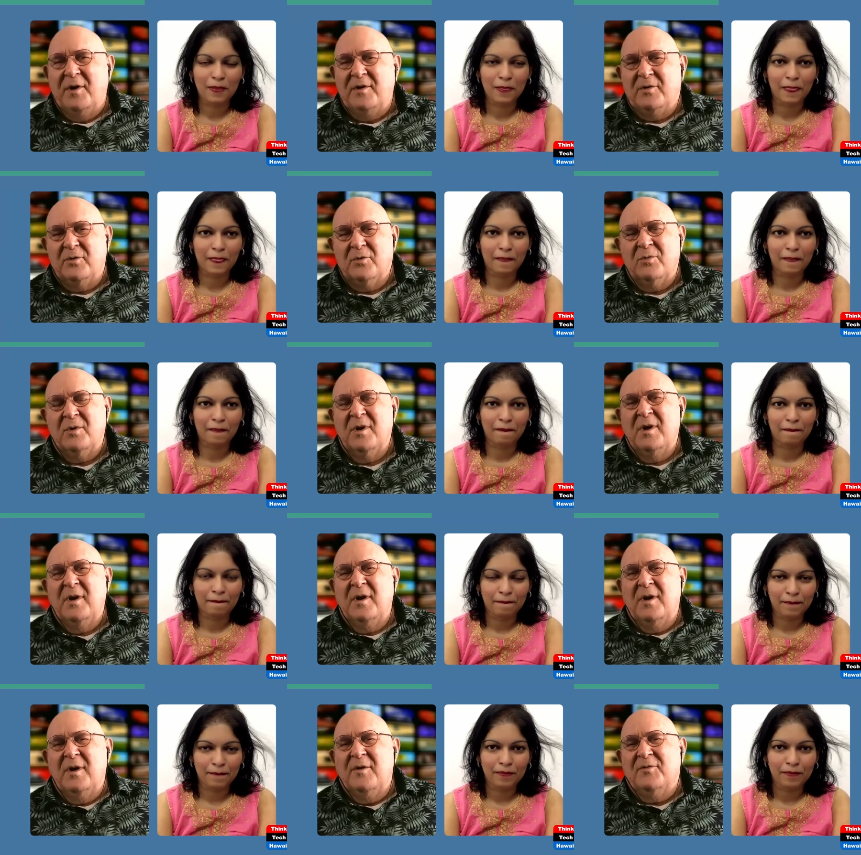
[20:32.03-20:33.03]
Speaker 1: Party do
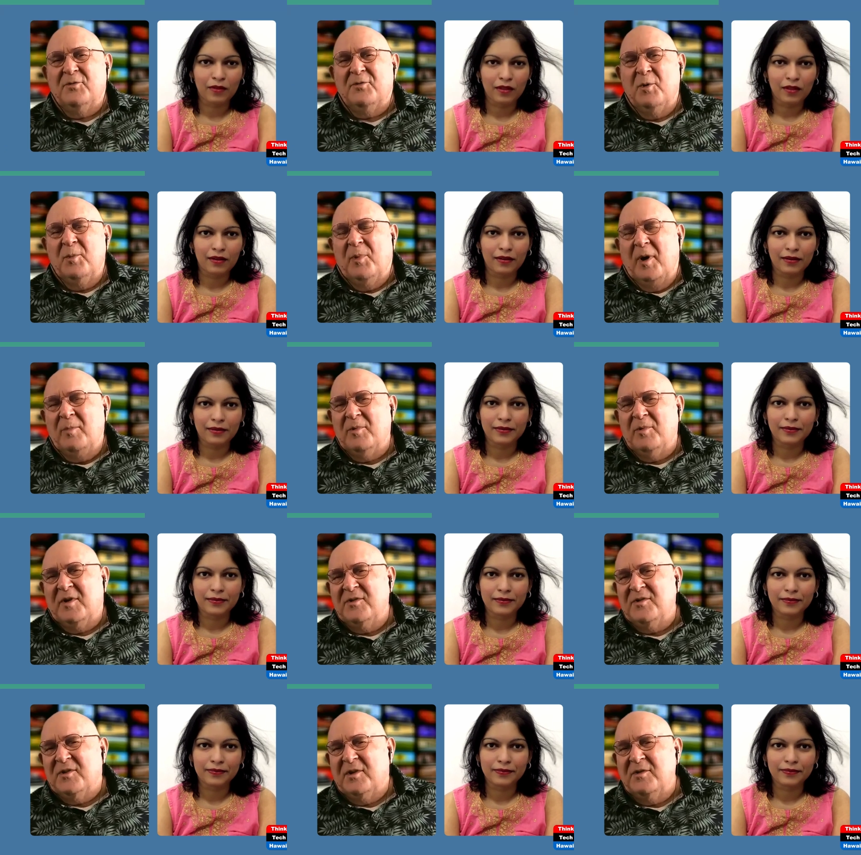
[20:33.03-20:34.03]
if the
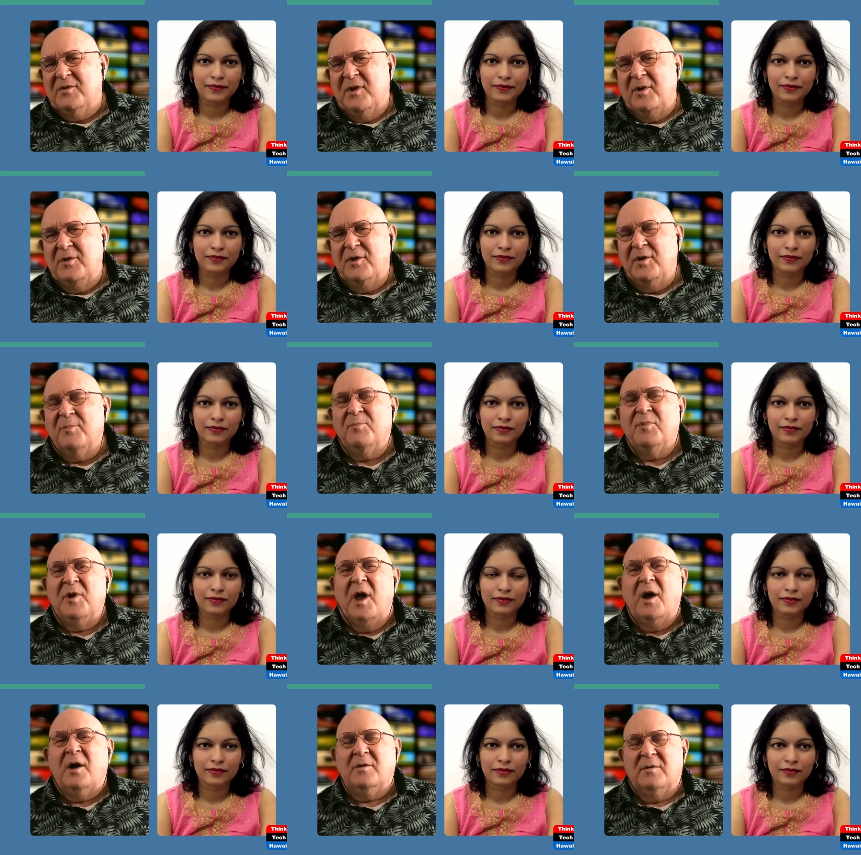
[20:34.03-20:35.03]
Republicans continue to
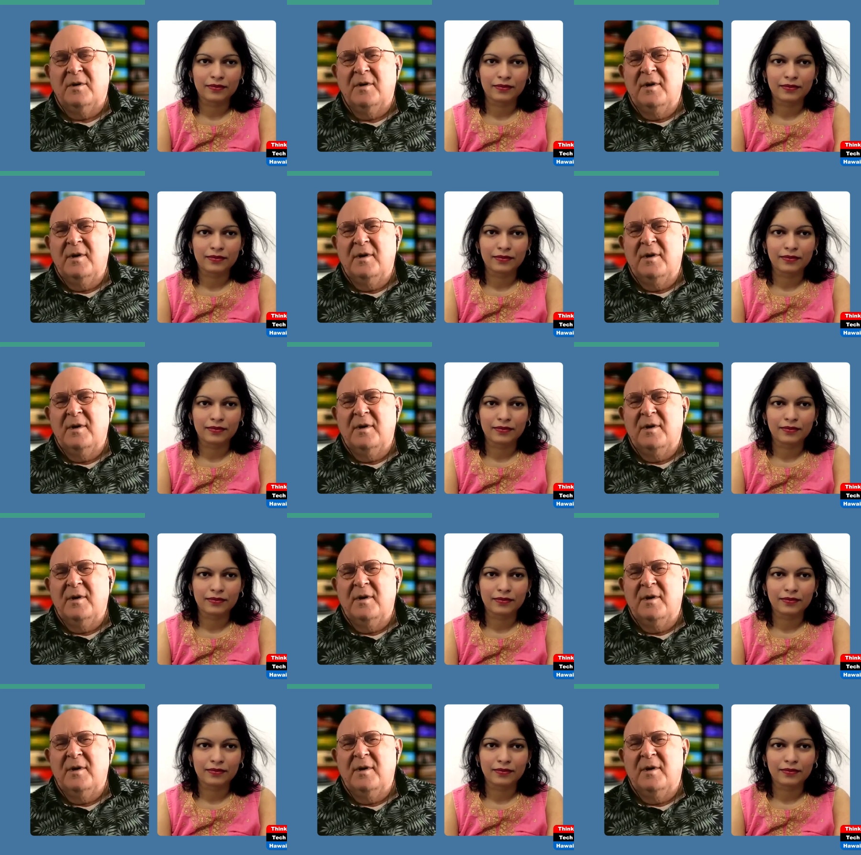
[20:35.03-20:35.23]
block